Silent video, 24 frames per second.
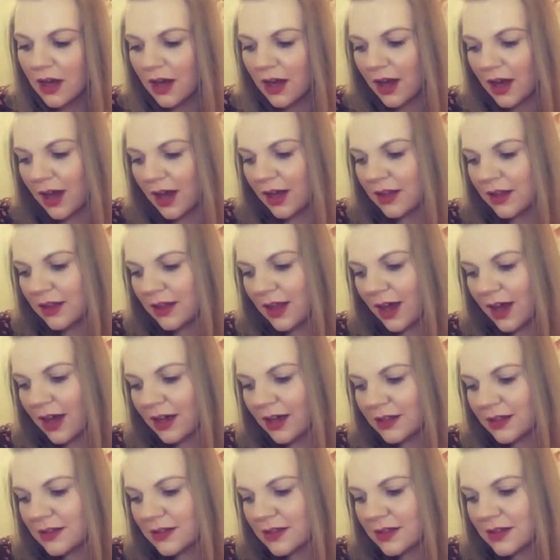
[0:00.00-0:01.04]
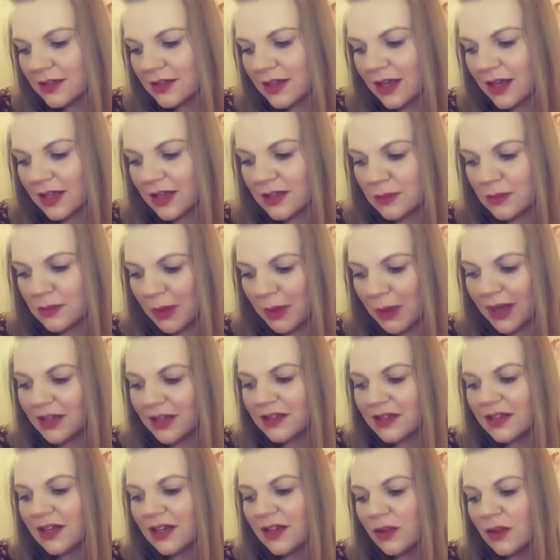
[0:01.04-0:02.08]
And that's
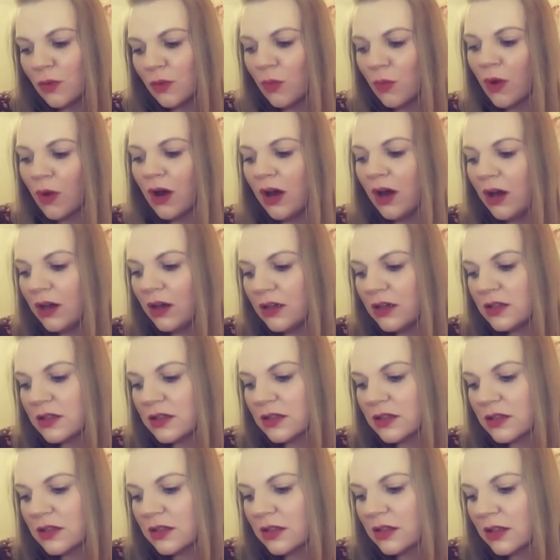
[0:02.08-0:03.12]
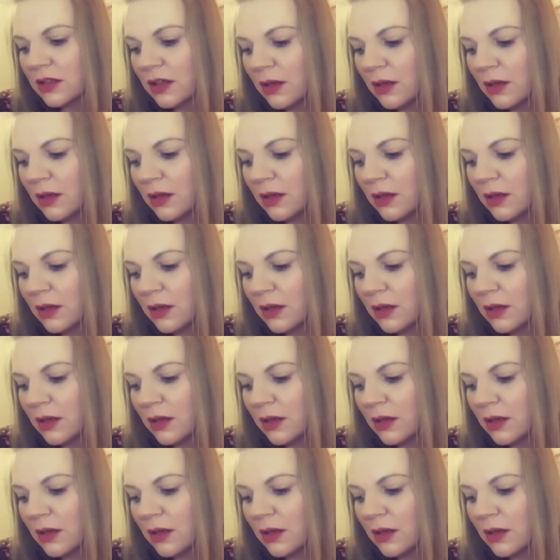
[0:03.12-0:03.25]
expecting the worst,